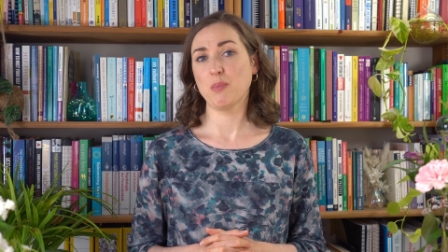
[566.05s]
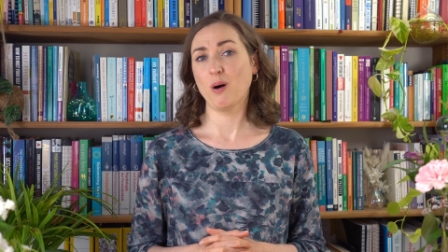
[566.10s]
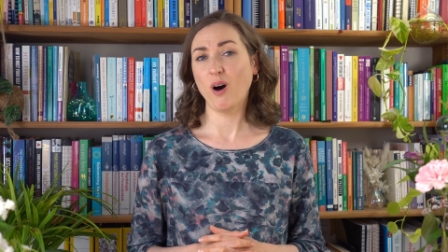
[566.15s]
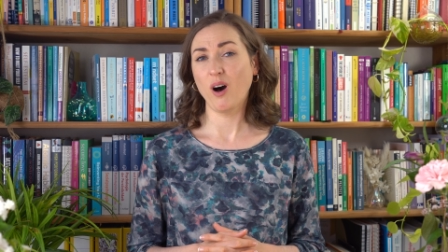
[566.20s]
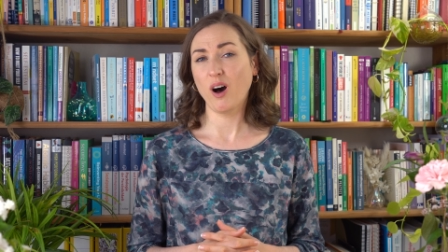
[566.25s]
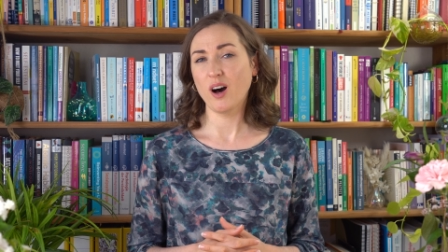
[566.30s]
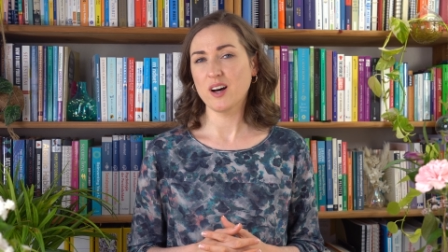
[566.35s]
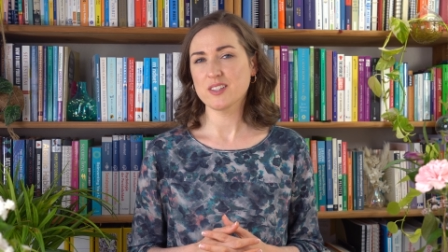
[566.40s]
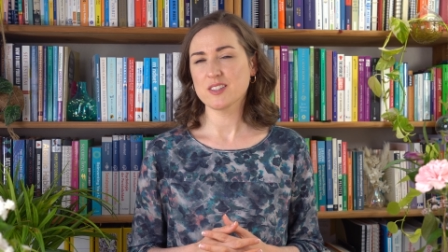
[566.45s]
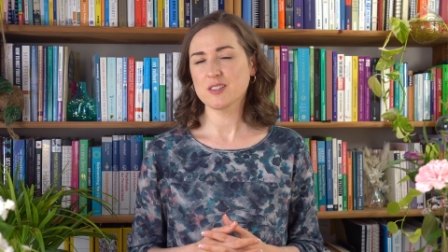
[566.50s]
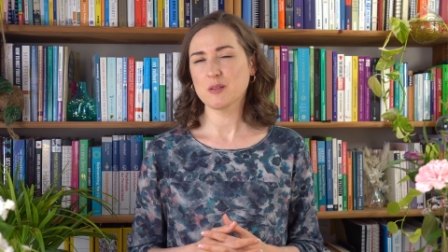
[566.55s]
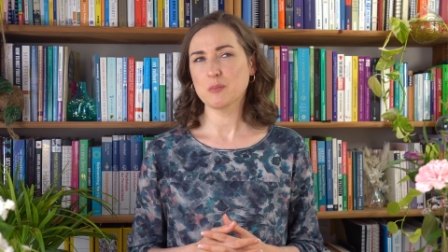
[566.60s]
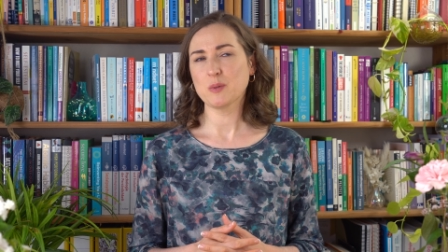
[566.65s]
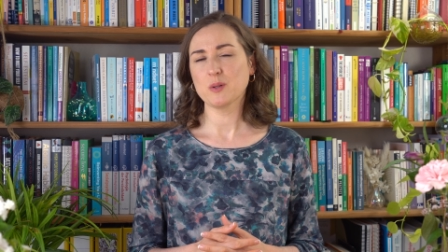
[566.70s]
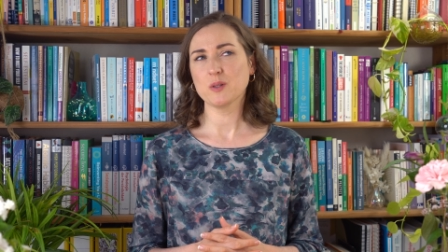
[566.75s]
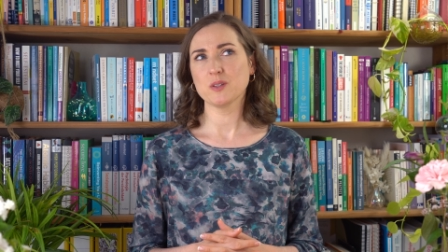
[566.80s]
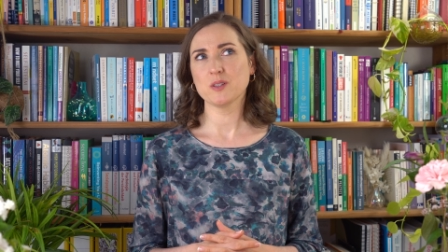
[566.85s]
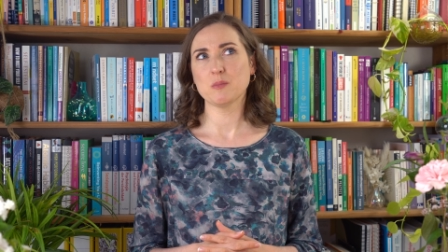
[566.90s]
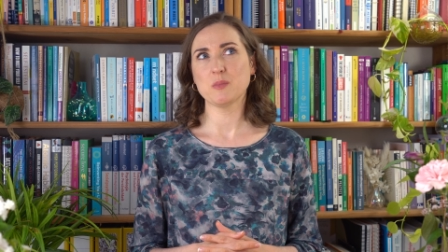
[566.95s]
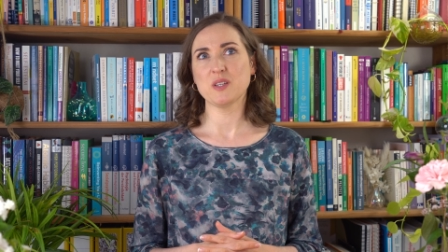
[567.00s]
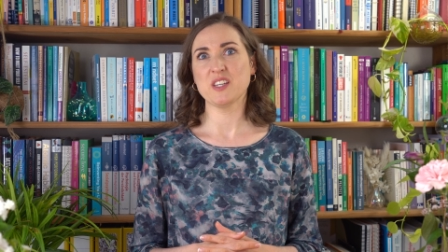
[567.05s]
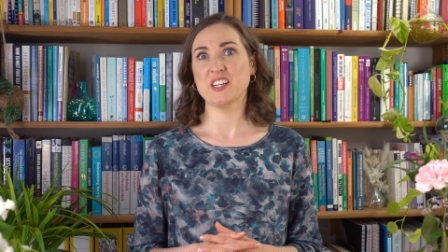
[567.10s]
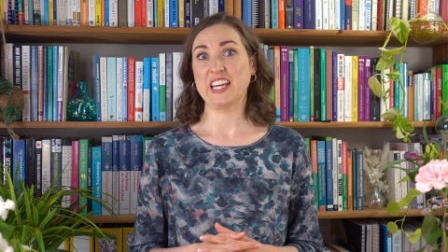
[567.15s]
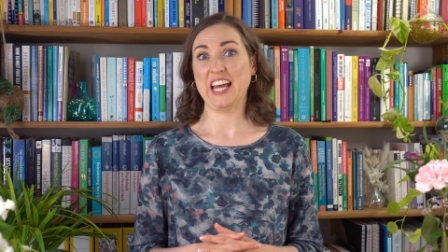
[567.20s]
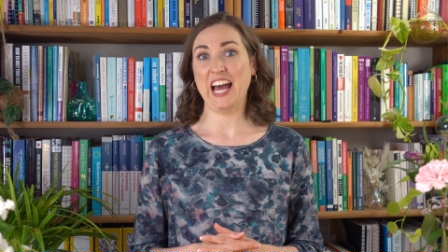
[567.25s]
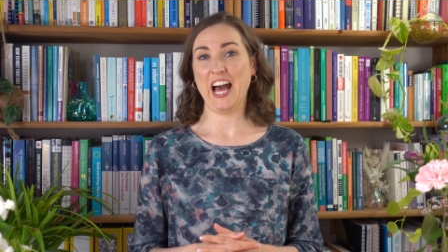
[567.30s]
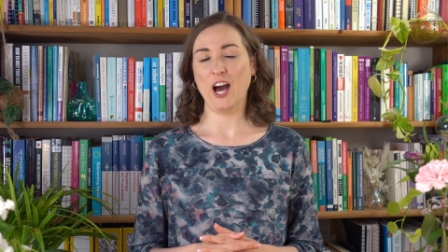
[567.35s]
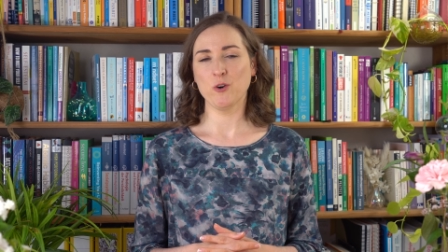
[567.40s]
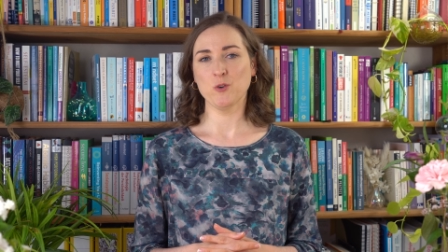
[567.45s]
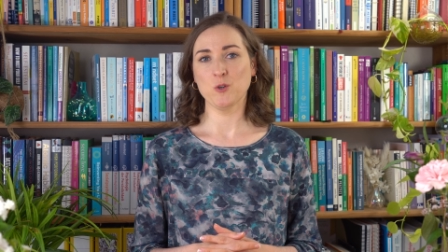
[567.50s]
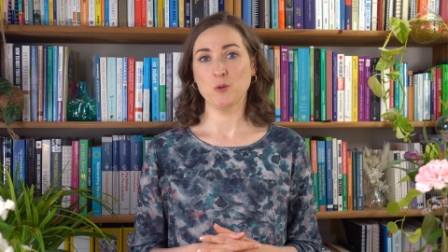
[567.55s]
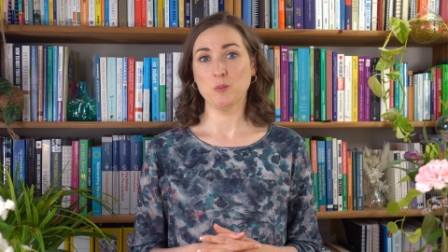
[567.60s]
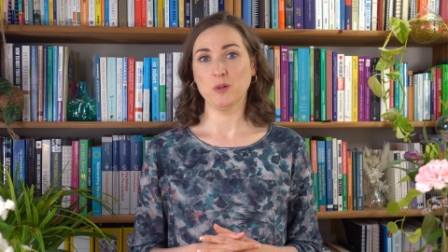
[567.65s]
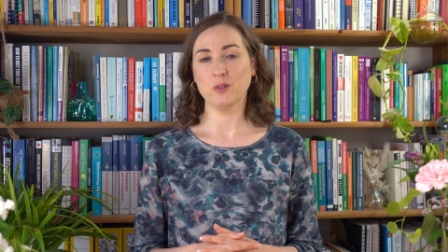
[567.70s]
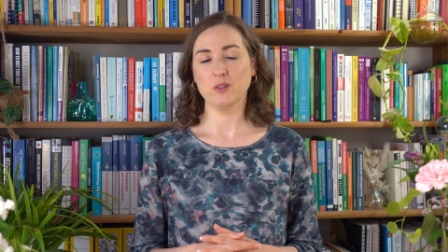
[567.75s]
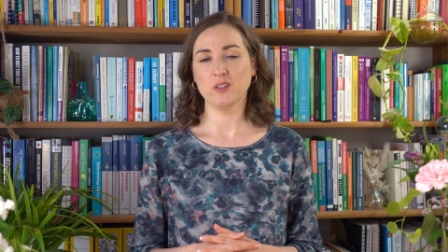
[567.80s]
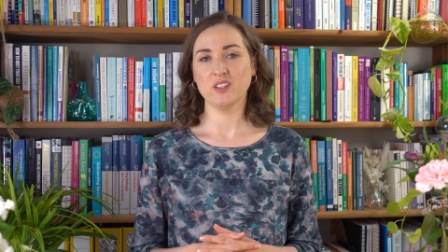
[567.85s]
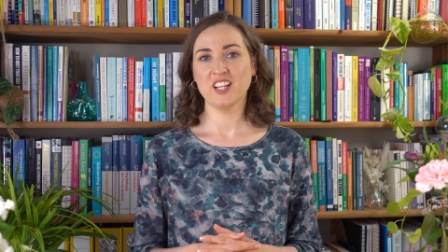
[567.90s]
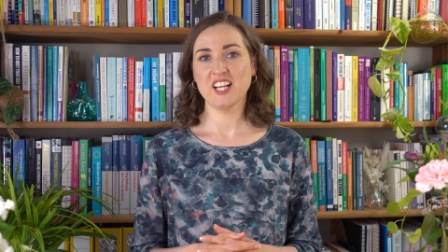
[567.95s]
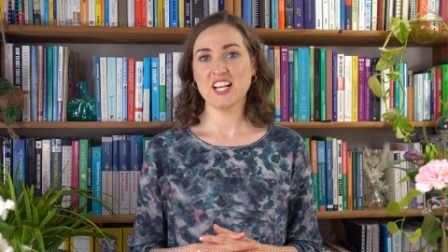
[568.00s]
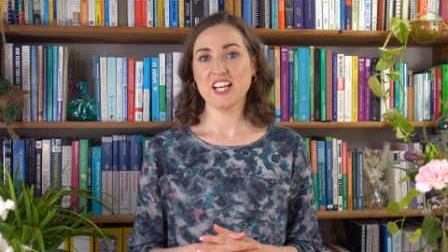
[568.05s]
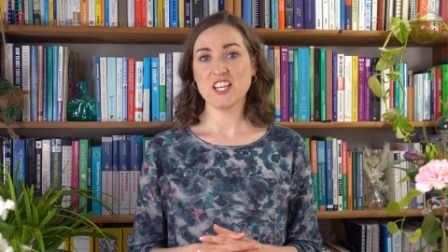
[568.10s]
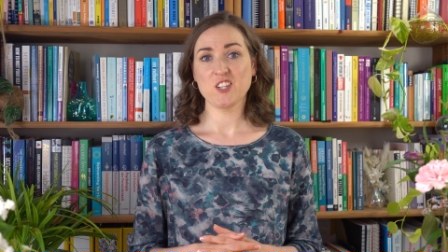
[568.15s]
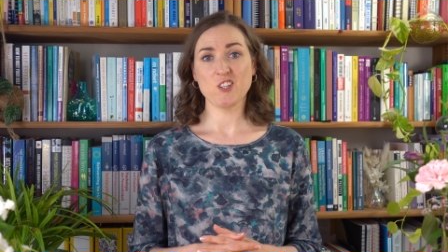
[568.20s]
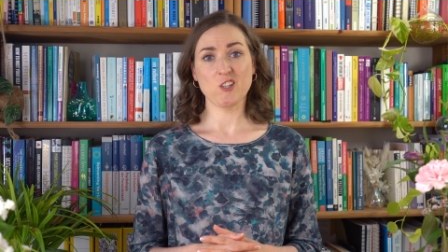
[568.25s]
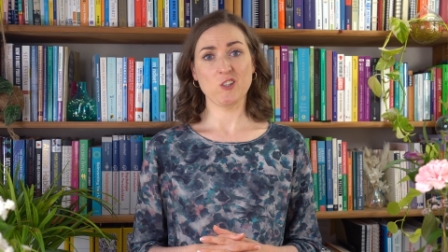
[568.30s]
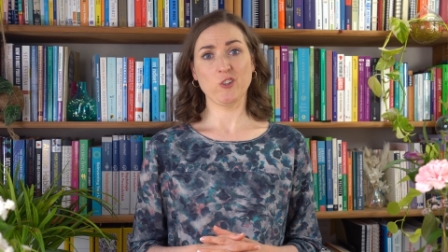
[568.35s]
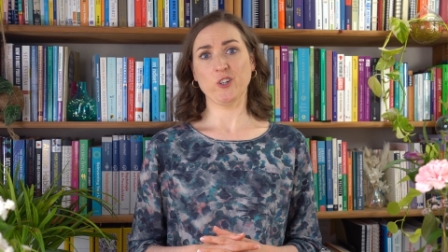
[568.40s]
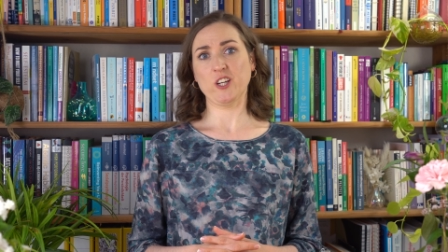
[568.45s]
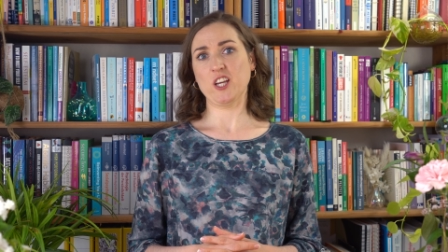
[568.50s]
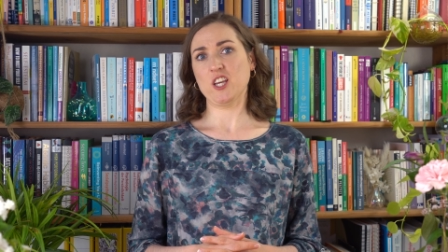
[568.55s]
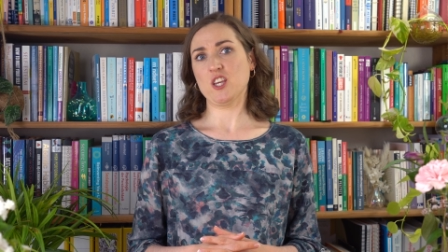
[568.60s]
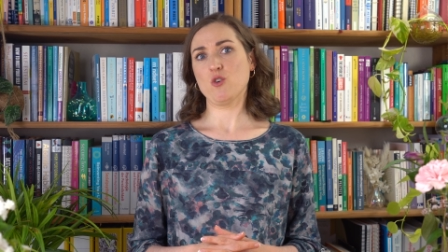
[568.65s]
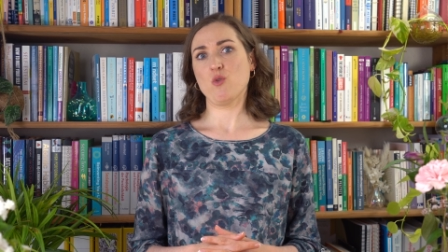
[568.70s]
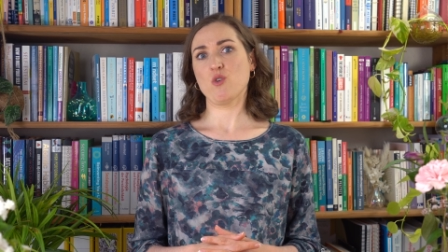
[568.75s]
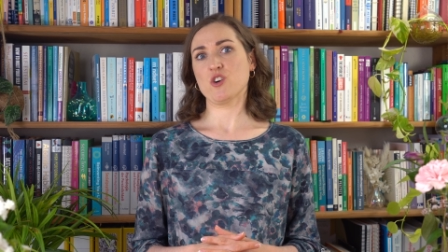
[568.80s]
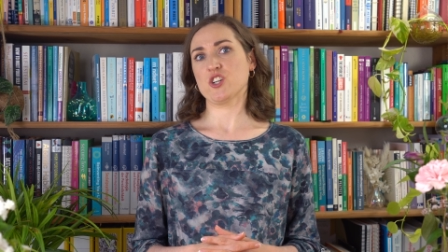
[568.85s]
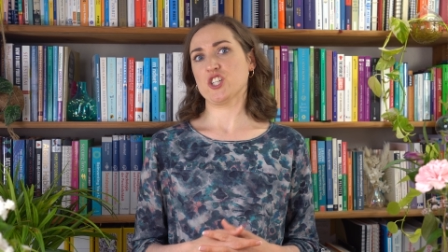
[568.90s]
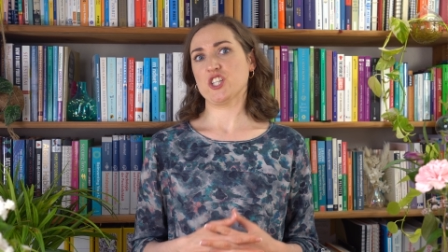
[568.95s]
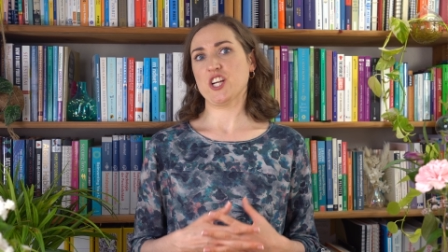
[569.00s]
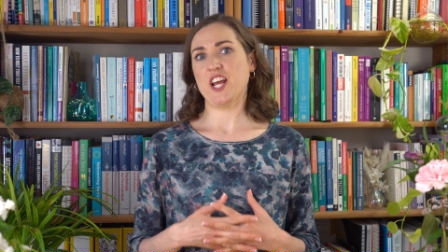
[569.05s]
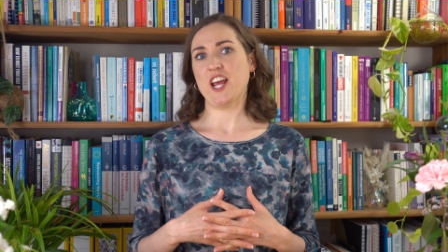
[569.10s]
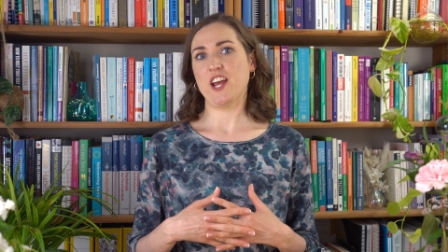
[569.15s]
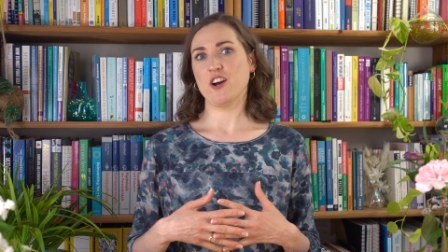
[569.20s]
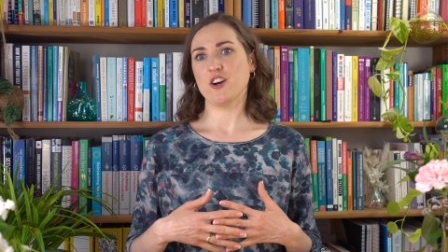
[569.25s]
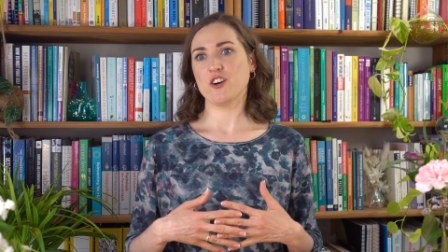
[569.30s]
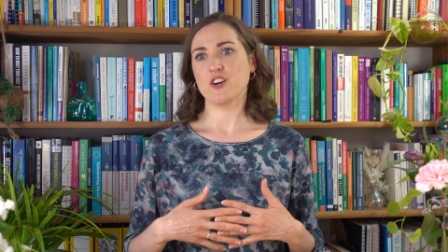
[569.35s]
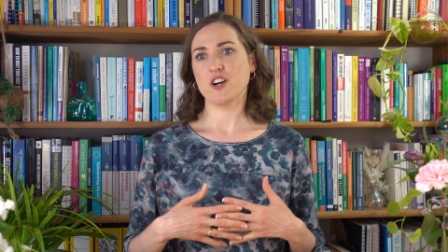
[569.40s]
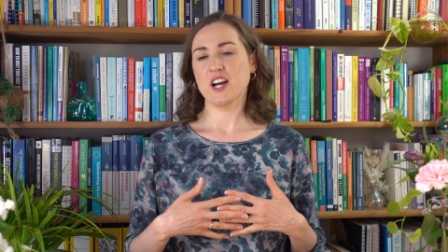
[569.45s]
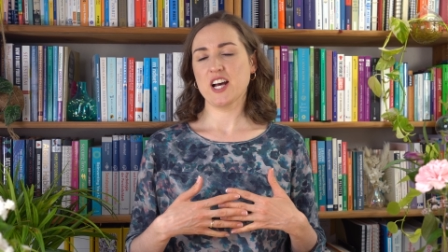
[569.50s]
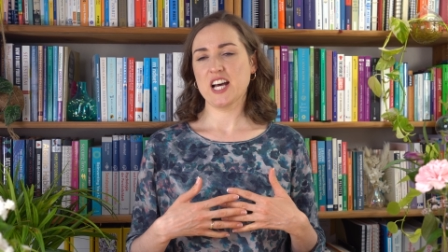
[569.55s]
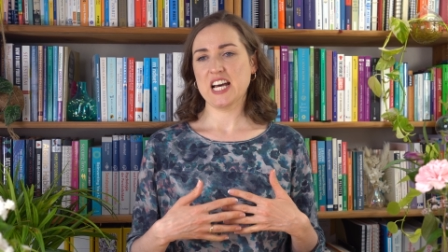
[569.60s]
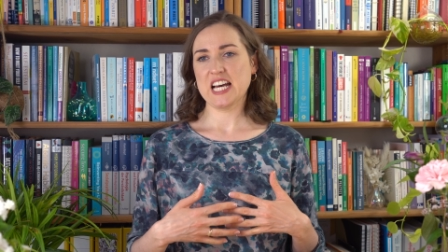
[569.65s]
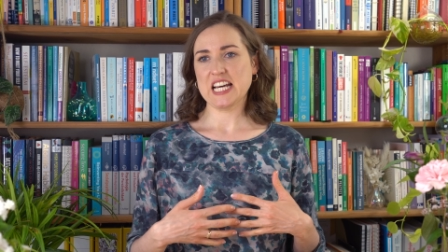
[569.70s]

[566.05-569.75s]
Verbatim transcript: possible to be accountable, to look at your share